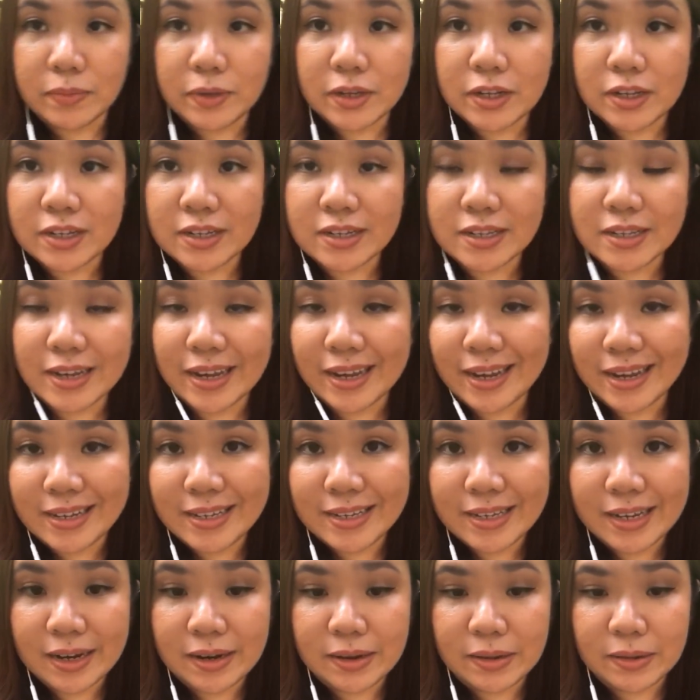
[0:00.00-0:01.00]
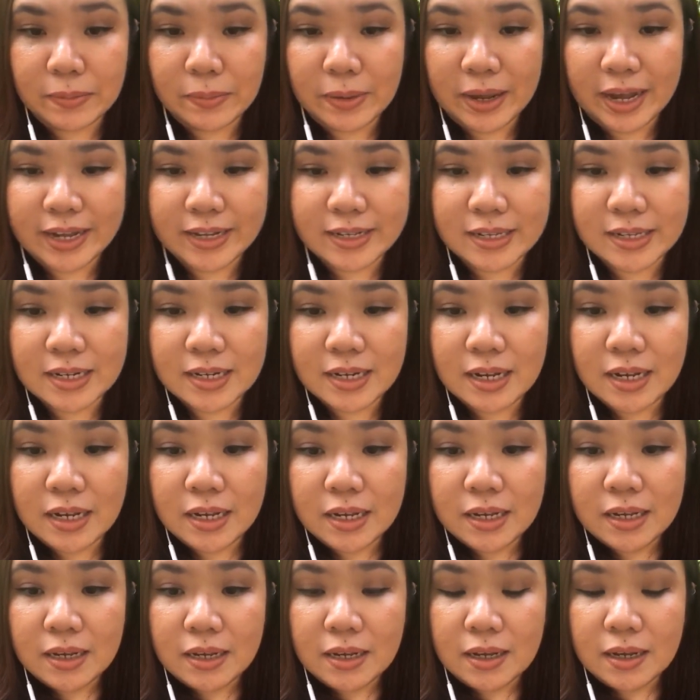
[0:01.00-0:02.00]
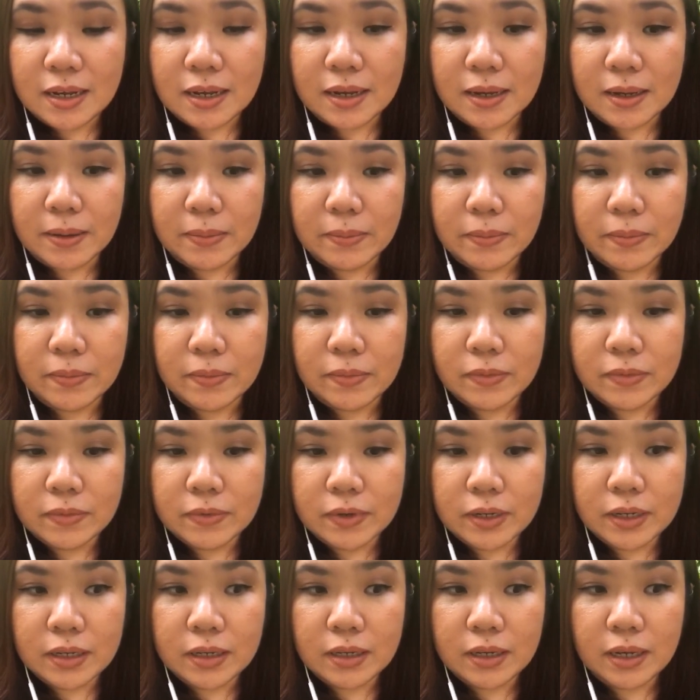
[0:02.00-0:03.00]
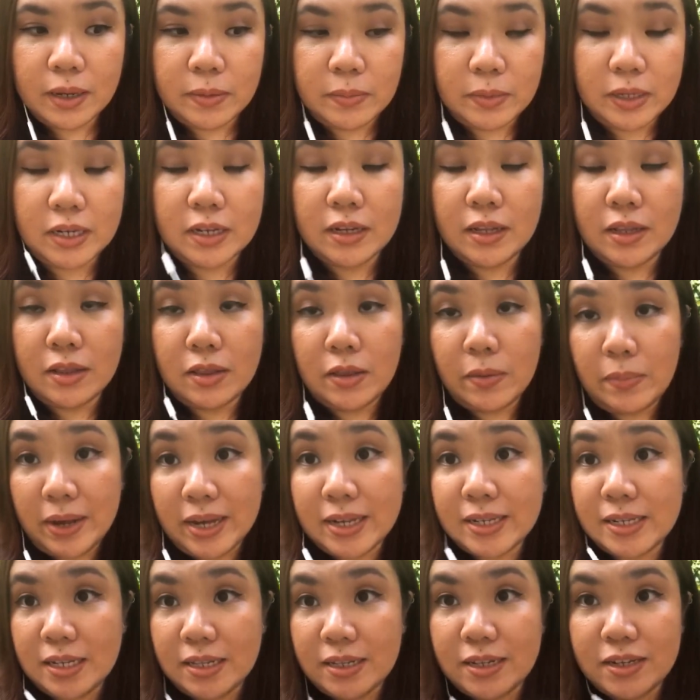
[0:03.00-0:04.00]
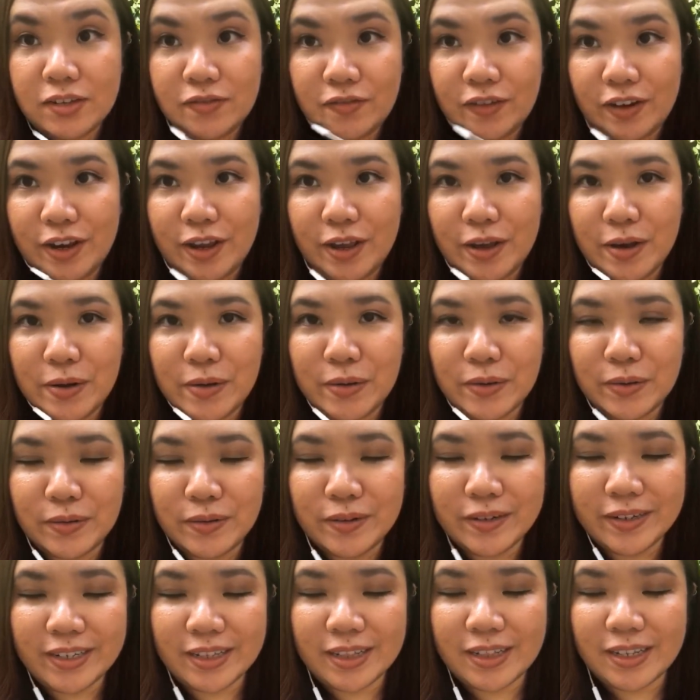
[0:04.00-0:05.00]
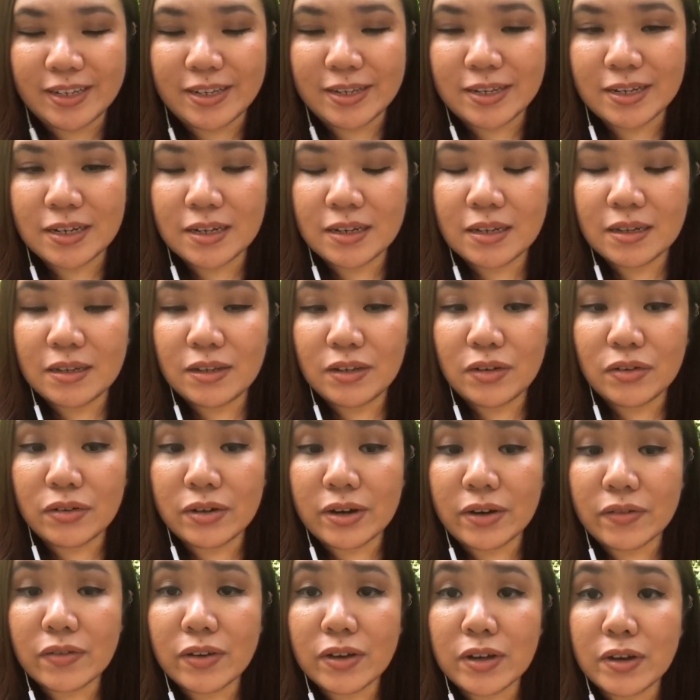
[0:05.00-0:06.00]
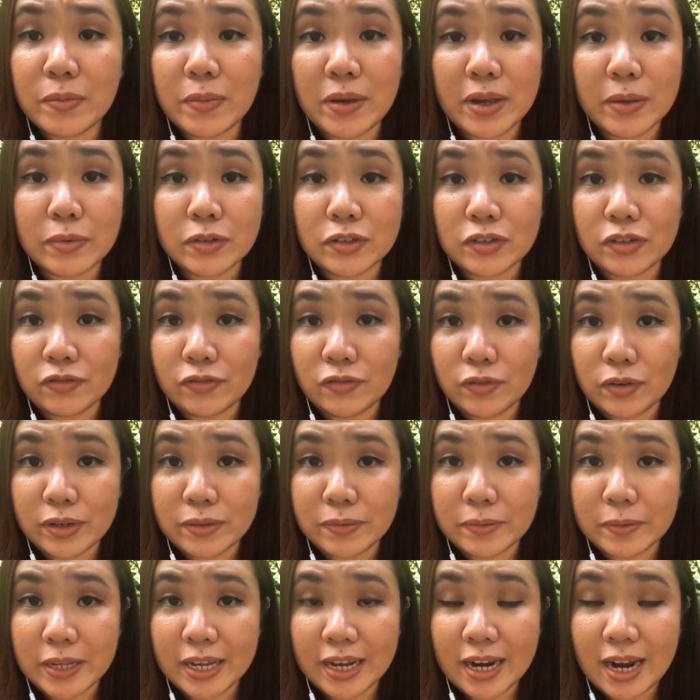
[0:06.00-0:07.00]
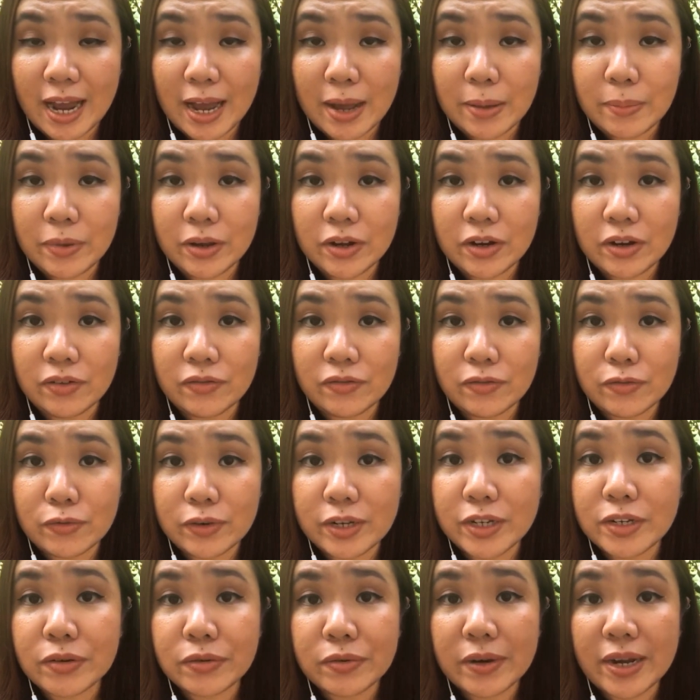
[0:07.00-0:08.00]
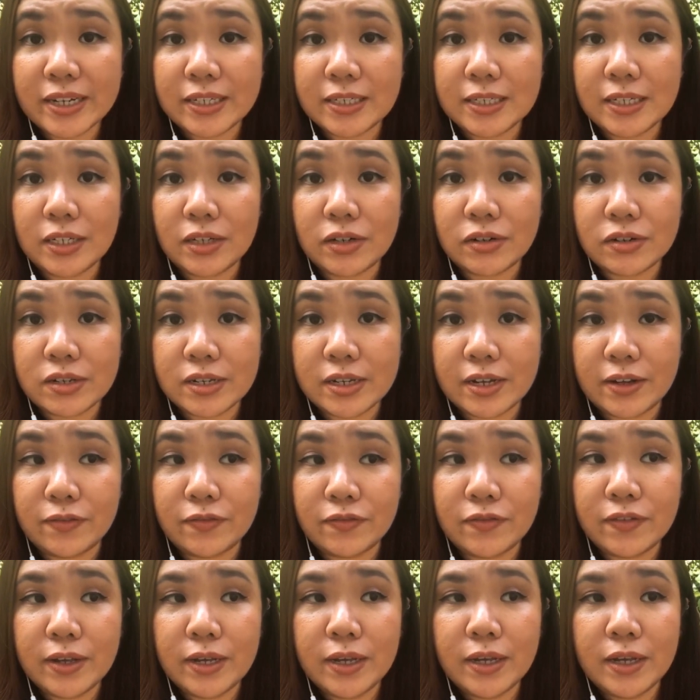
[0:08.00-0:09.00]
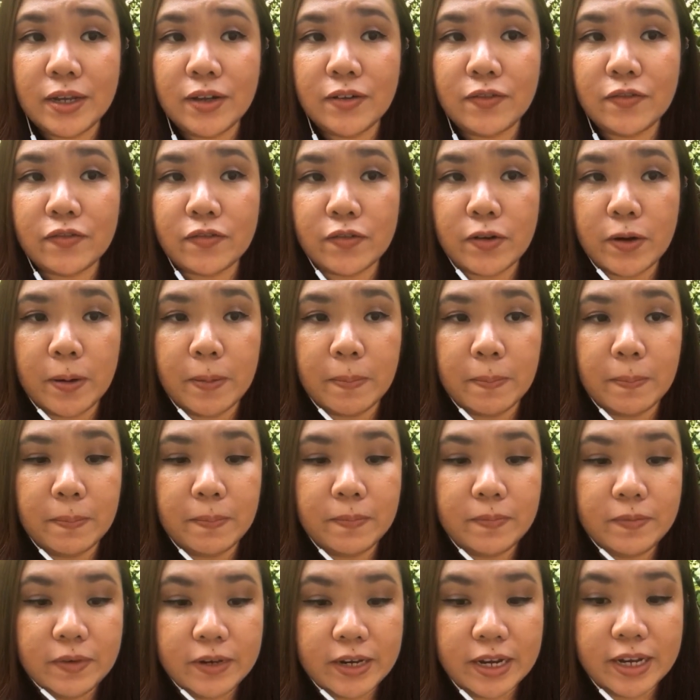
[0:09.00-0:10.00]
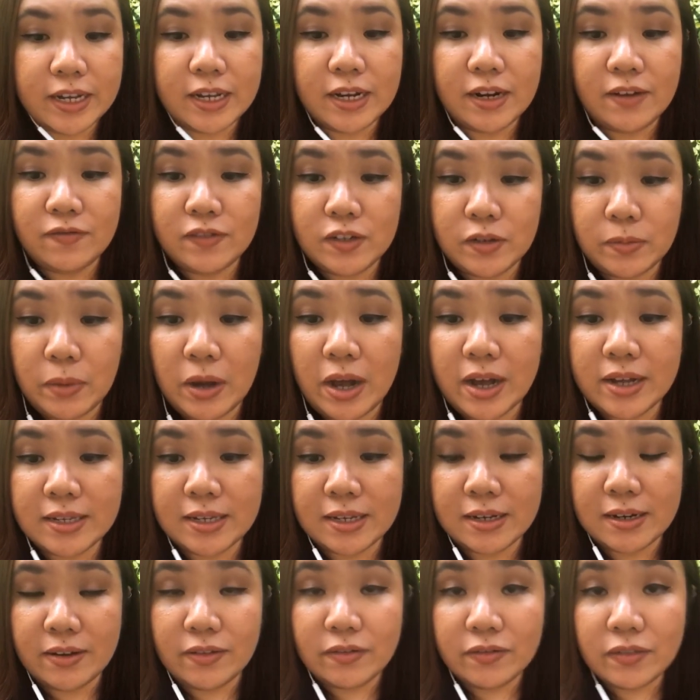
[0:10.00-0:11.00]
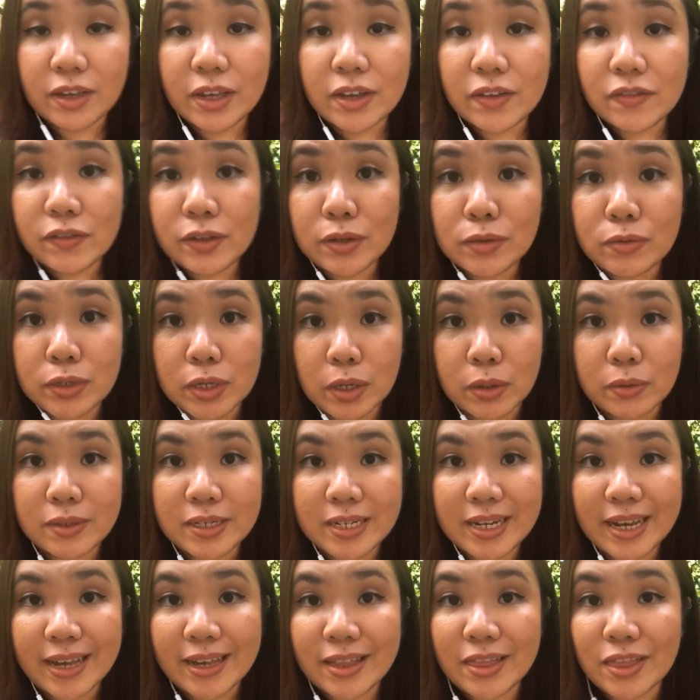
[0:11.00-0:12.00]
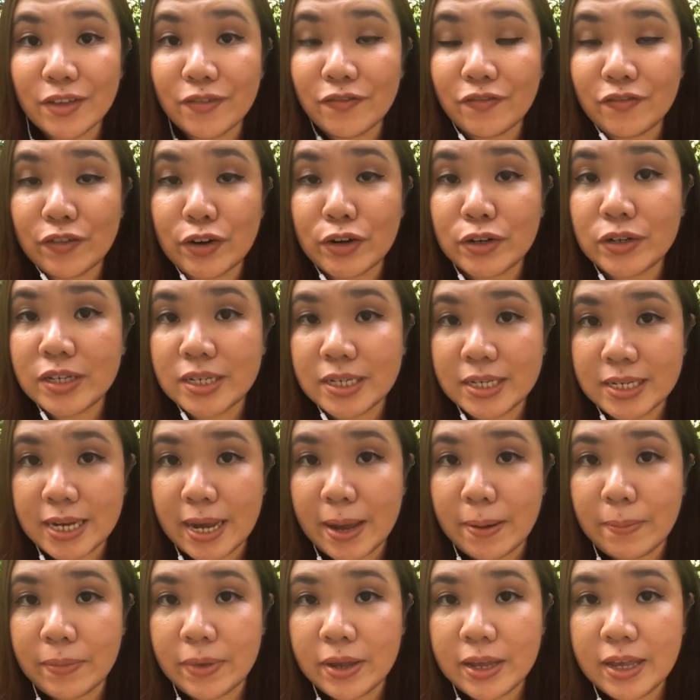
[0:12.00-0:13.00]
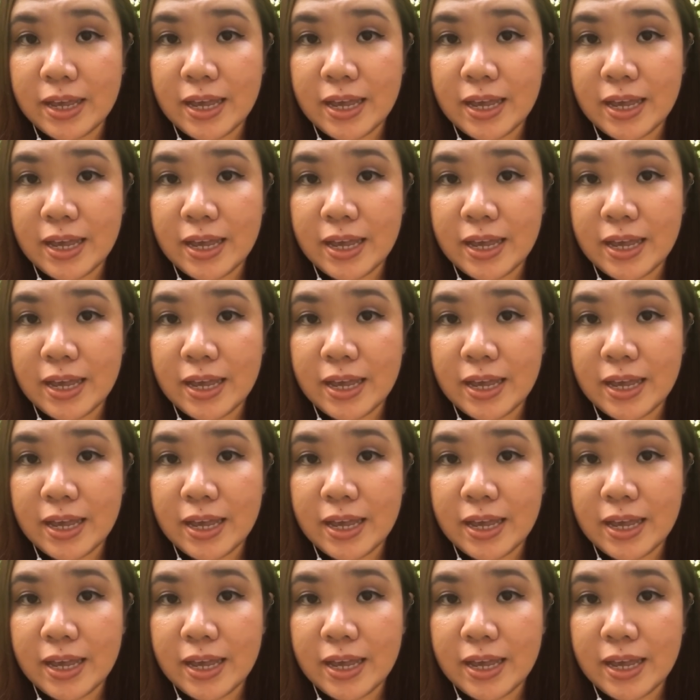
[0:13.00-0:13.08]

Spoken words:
Because like I said in the past, in this video at least, you're never going to be able to form that habit of redirecting yourself from negative to positive if you don't take the first step.